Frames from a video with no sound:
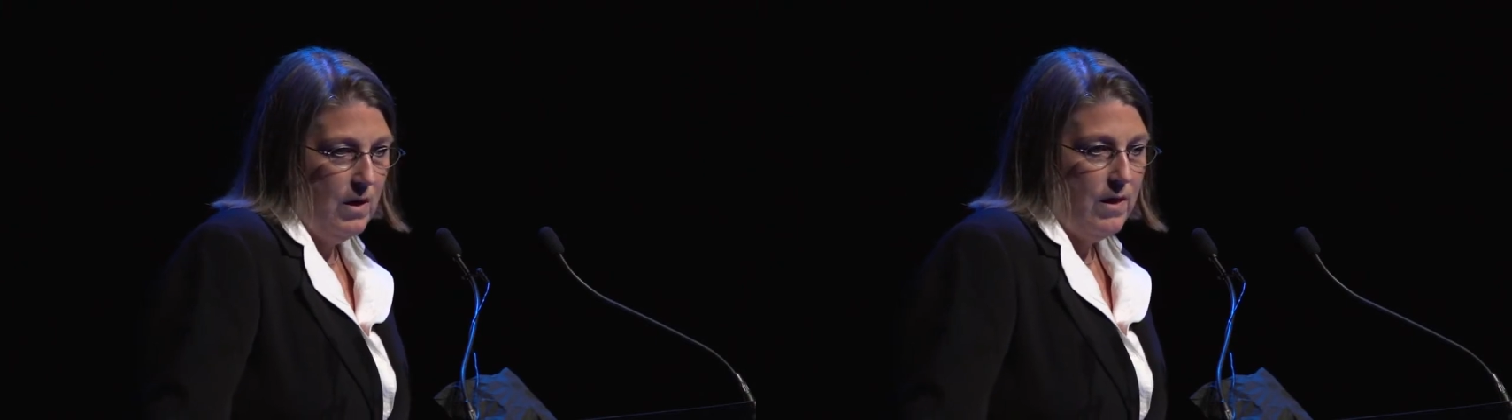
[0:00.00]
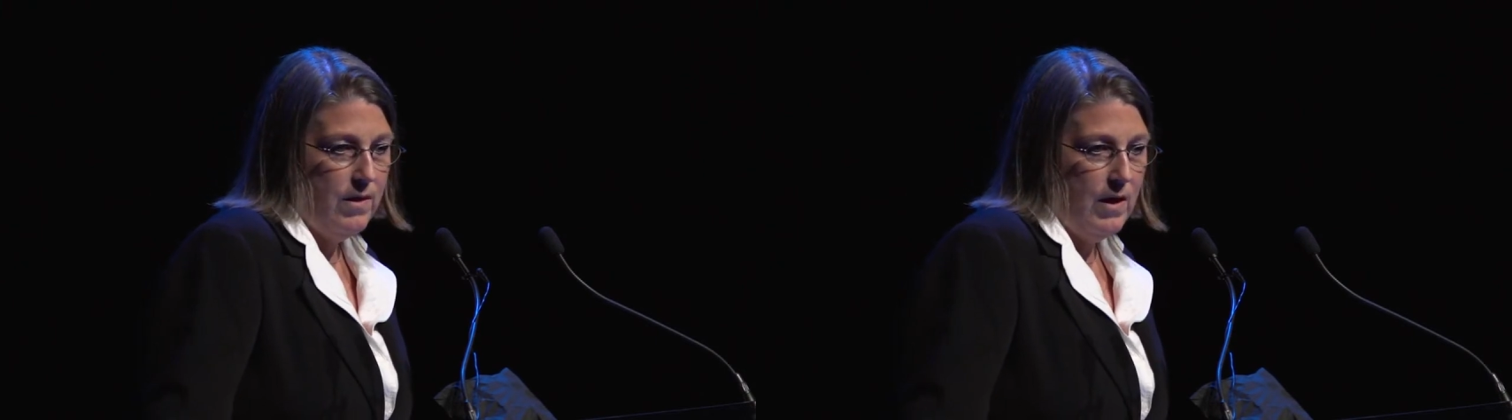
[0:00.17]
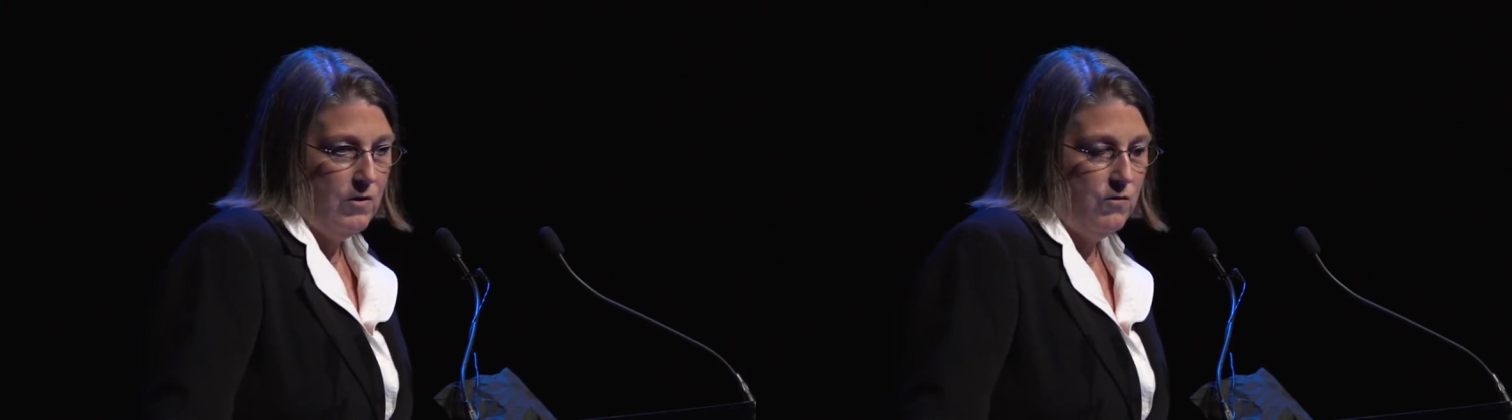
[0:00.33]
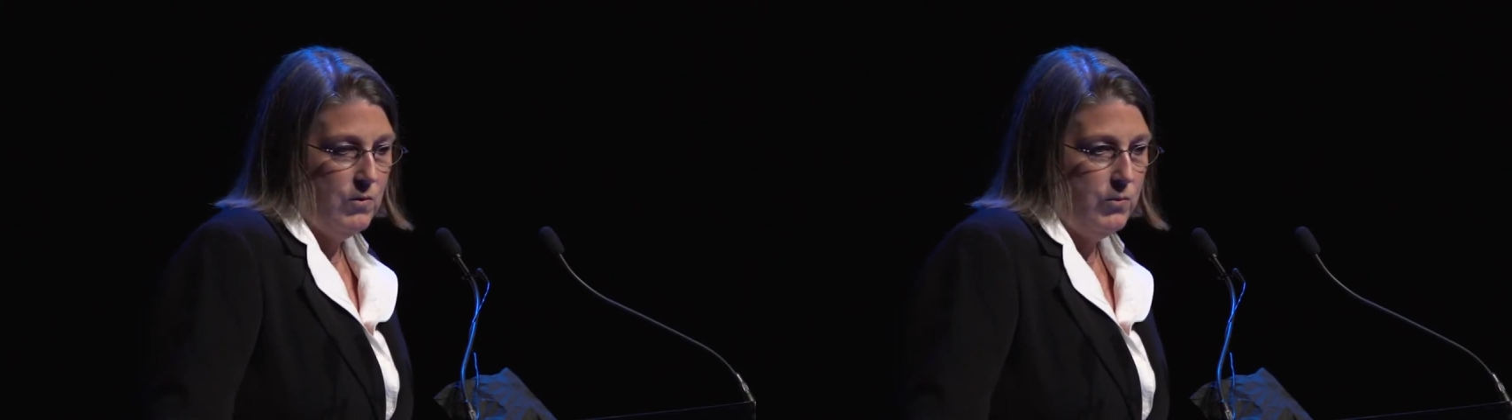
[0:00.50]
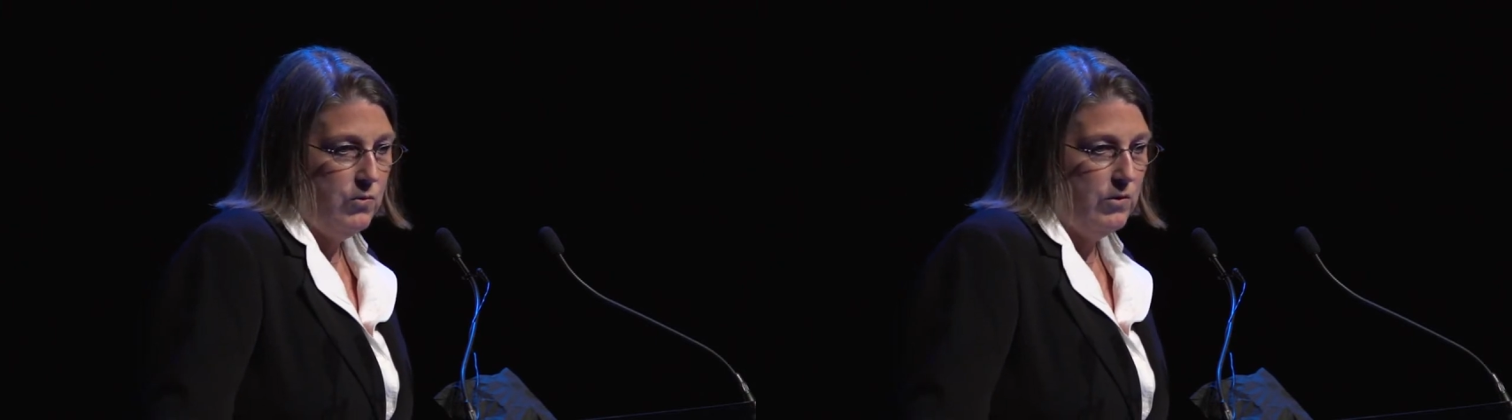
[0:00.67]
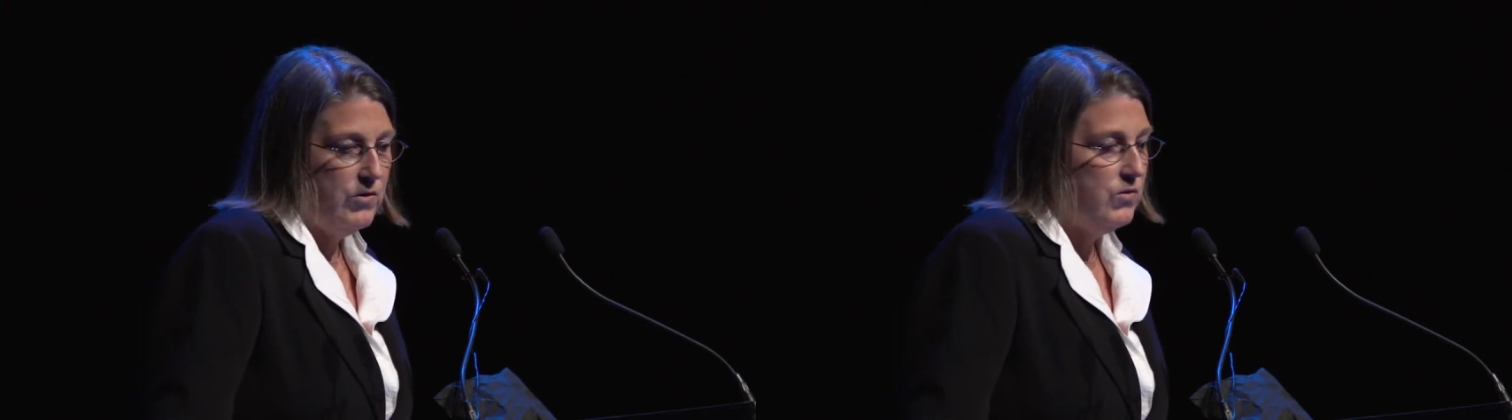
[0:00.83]
that of the
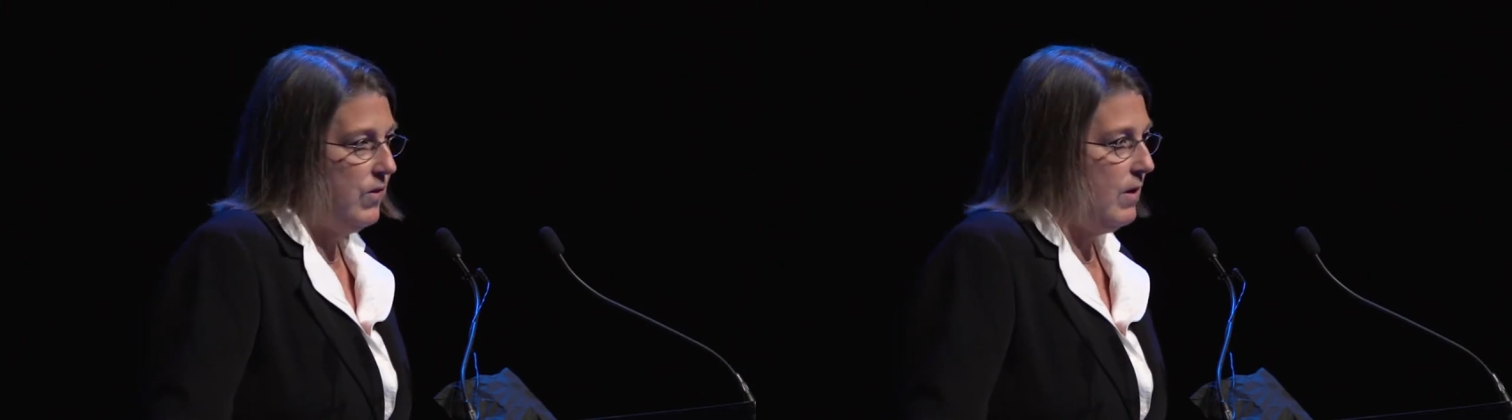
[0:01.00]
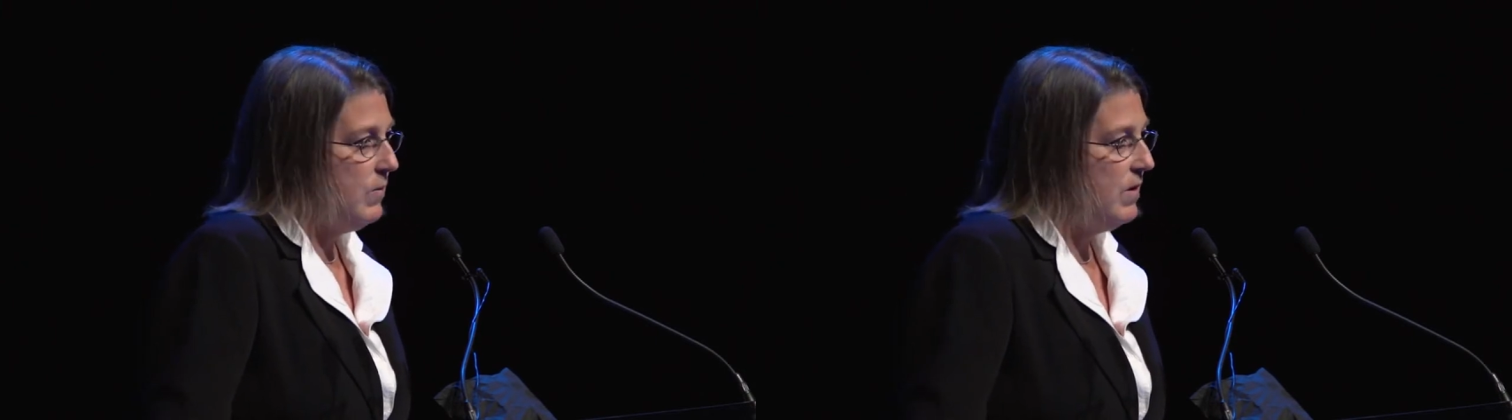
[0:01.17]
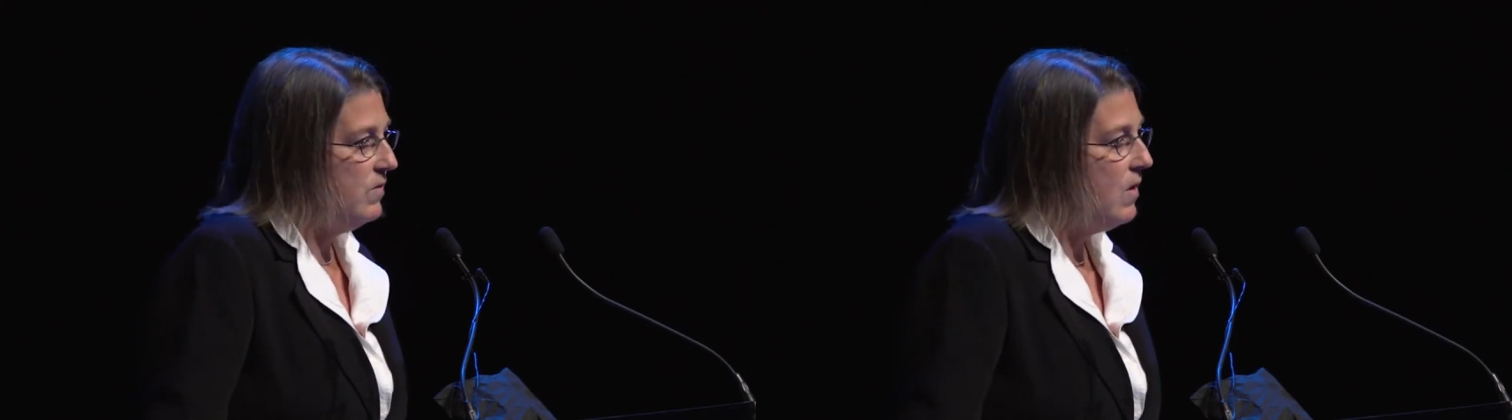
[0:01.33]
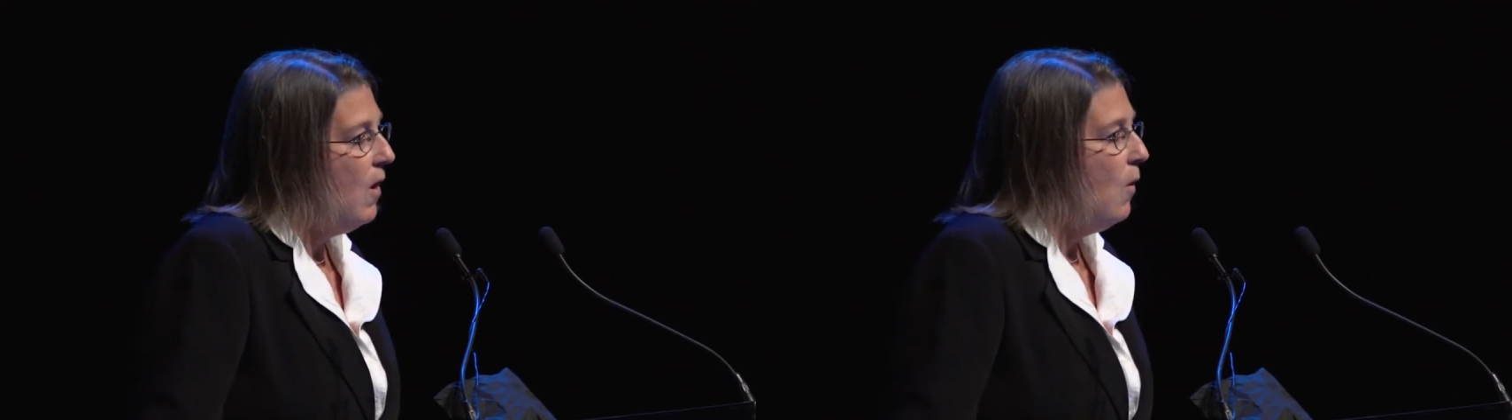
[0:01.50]
poorest families.